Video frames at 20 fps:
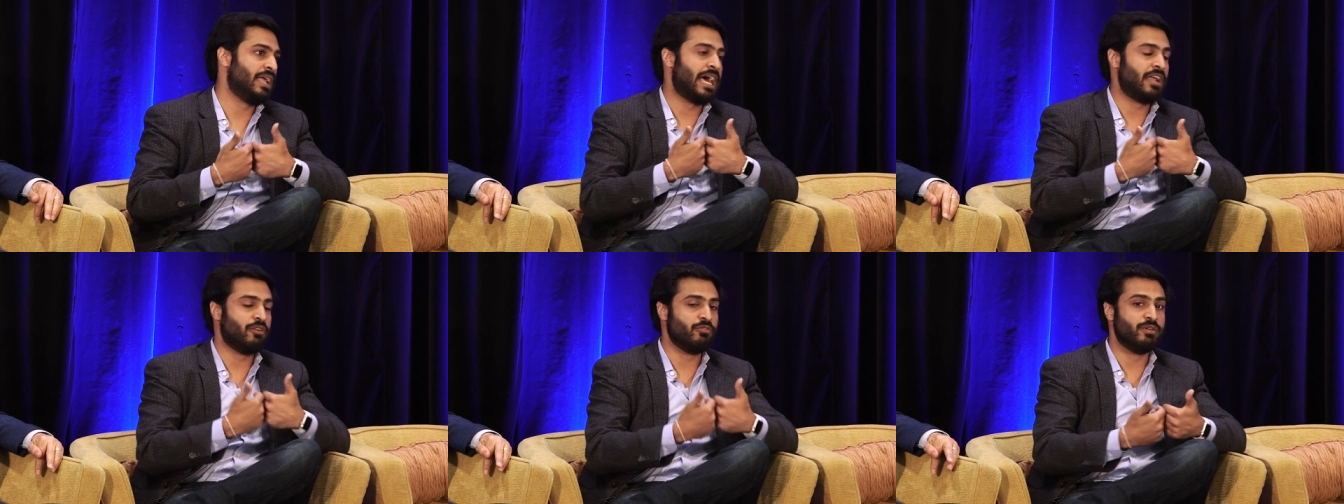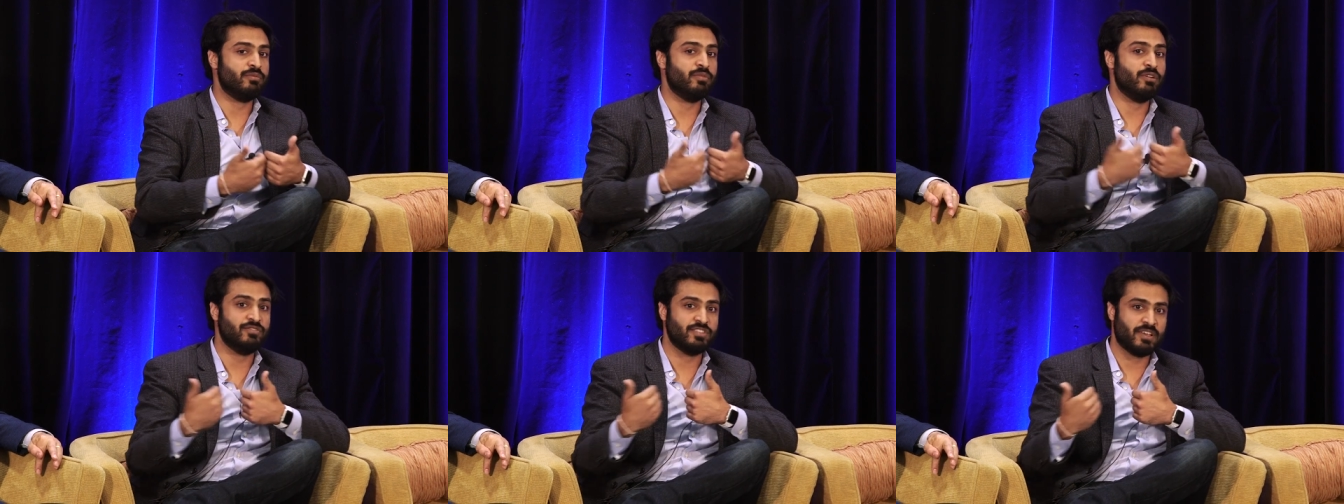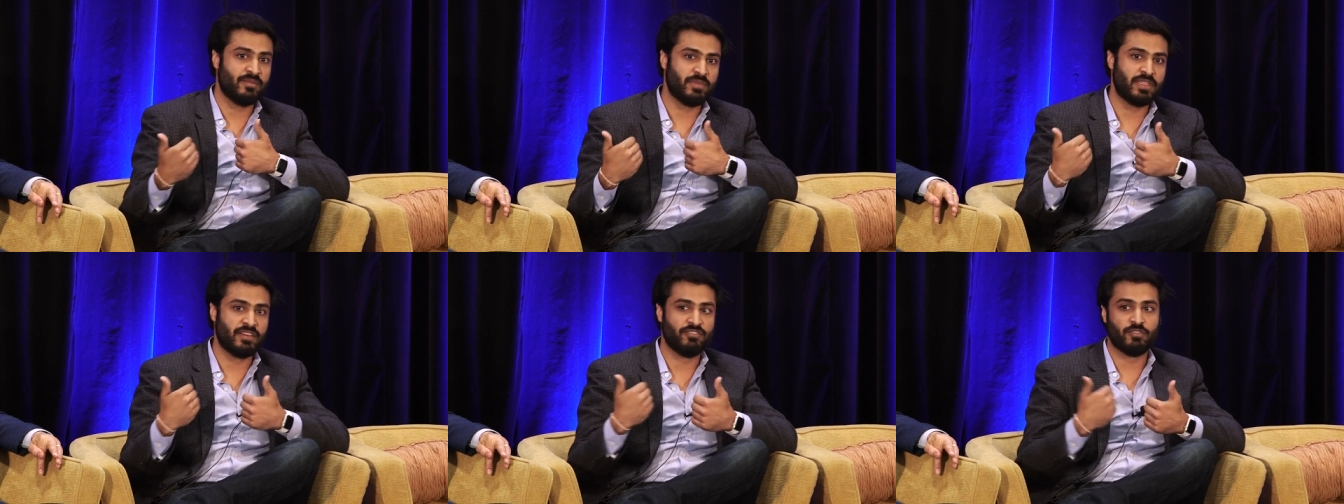How do we move
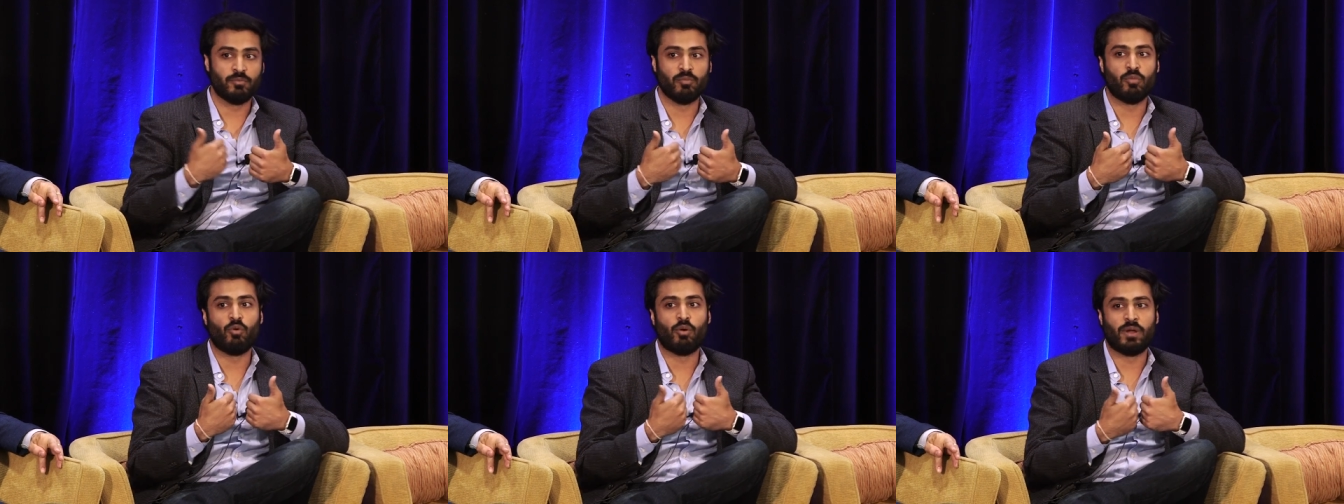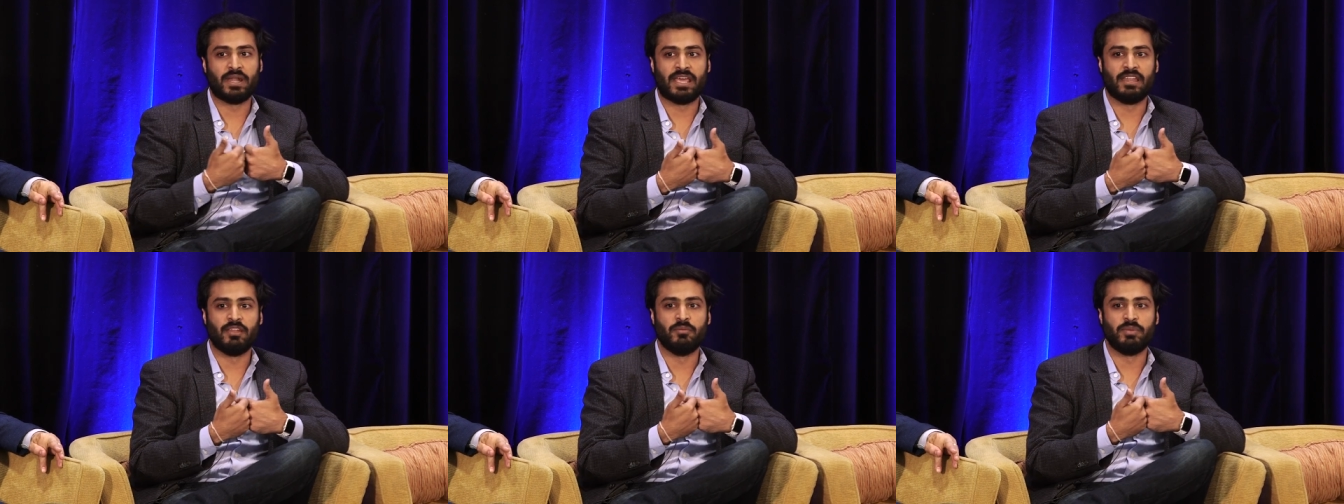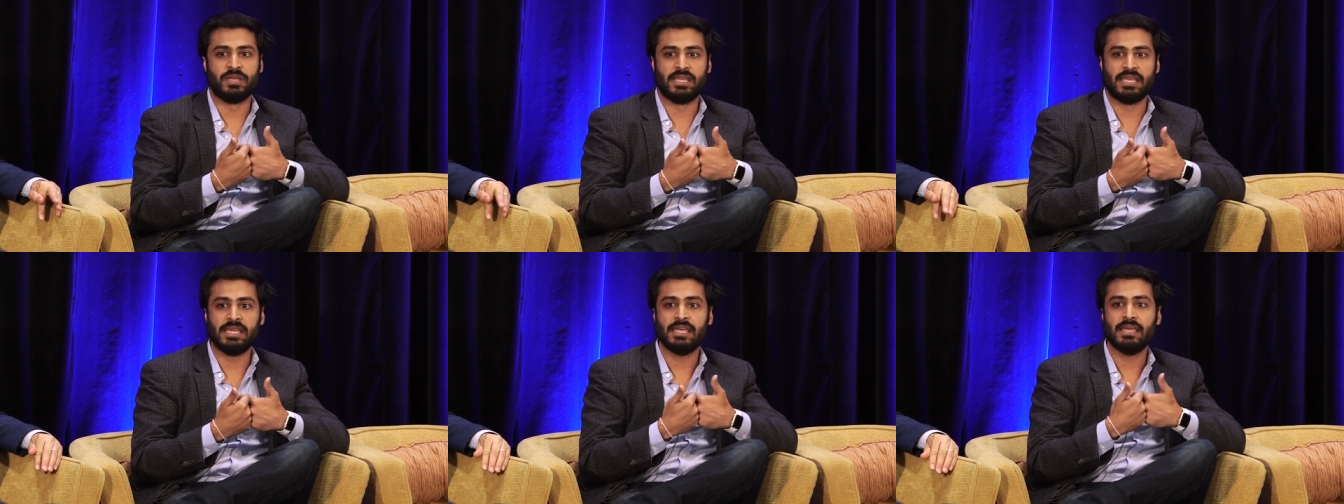something from point A to
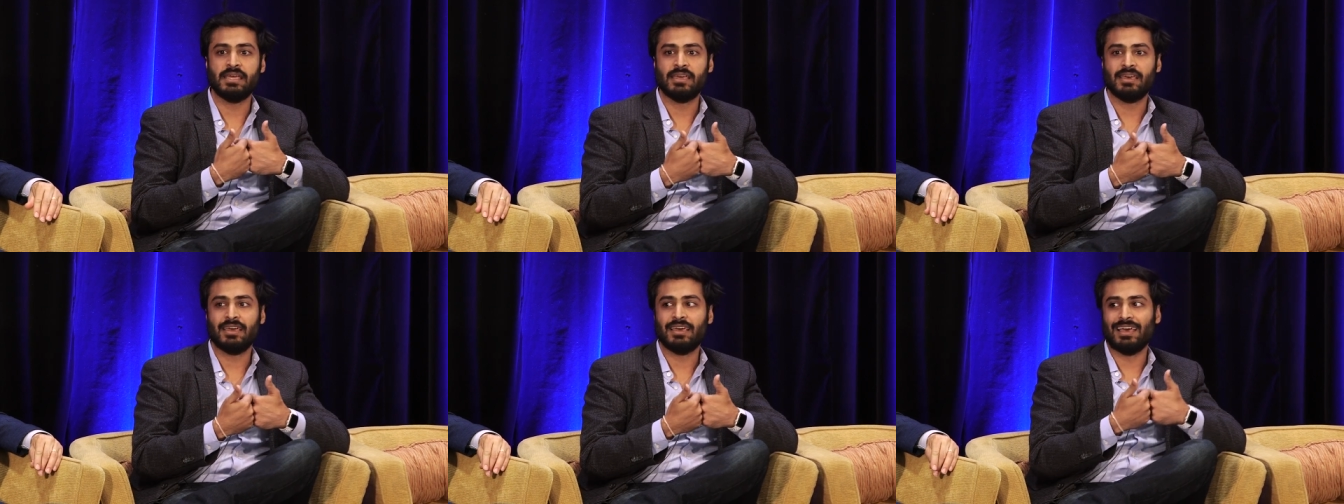B?